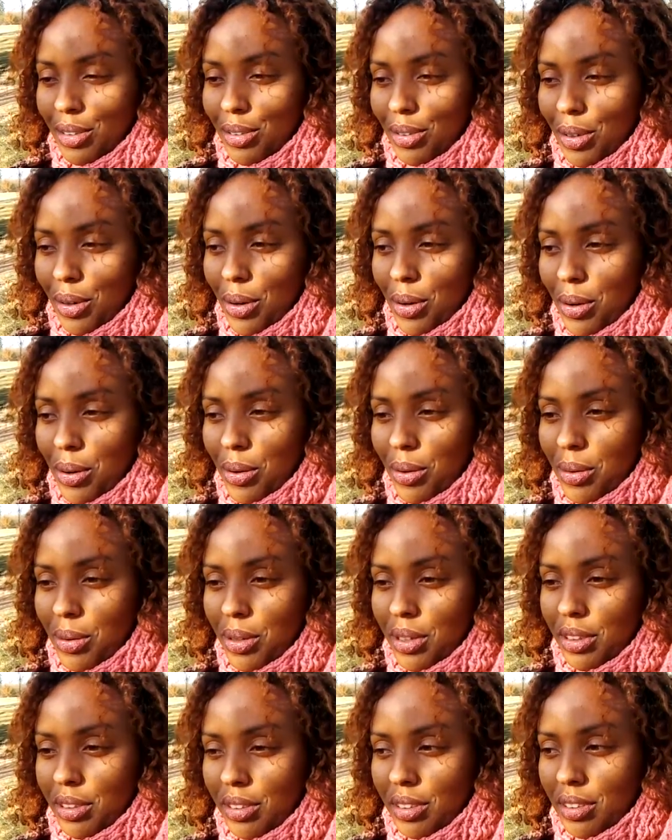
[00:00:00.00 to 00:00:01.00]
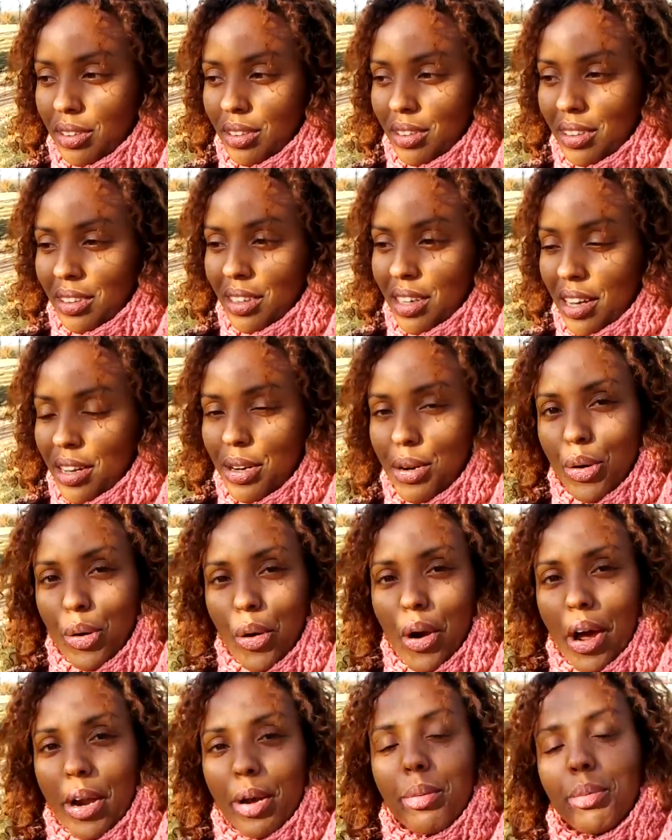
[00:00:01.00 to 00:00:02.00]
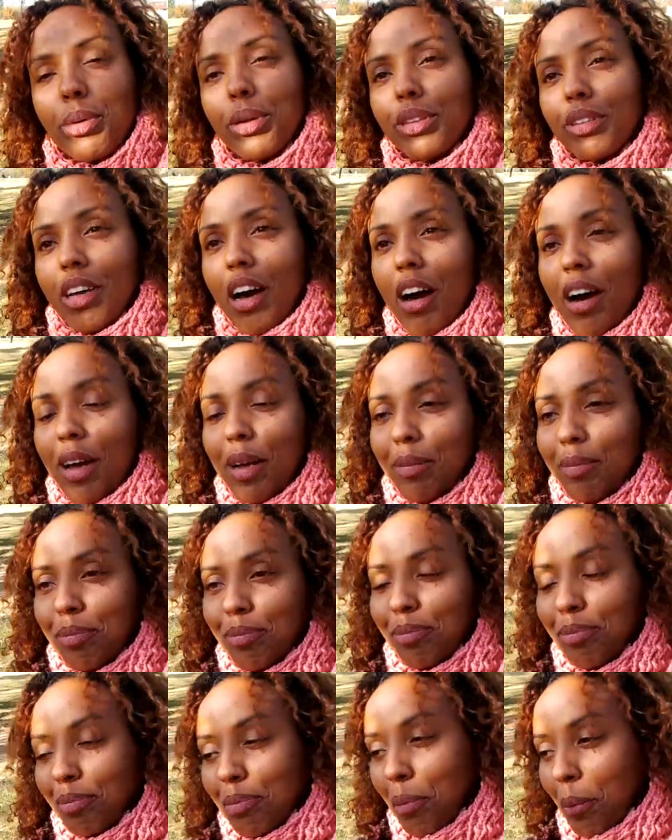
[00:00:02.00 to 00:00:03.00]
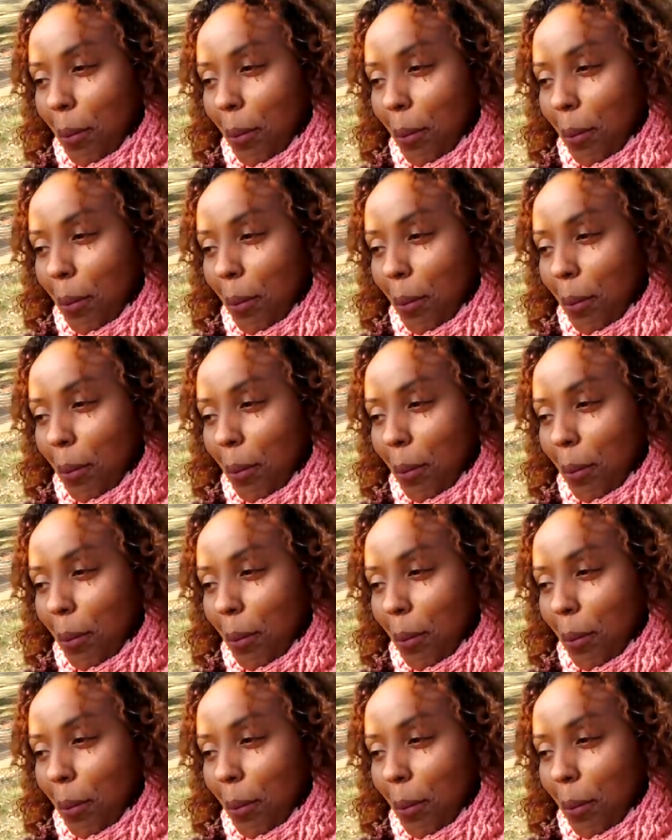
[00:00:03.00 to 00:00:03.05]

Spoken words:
So it's an incredible time.